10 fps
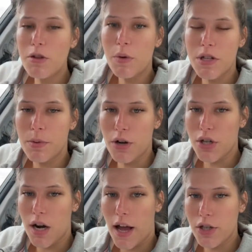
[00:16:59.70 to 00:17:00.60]
want to splurge
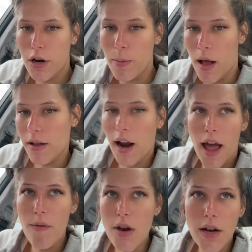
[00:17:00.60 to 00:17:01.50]
on an eyeshadow palette. I
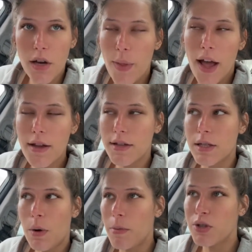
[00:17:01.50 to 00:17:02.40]
have not done that
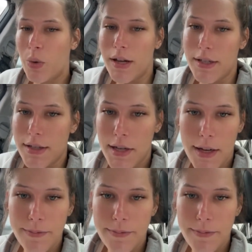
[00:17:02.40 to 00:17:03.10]
since probably 2016.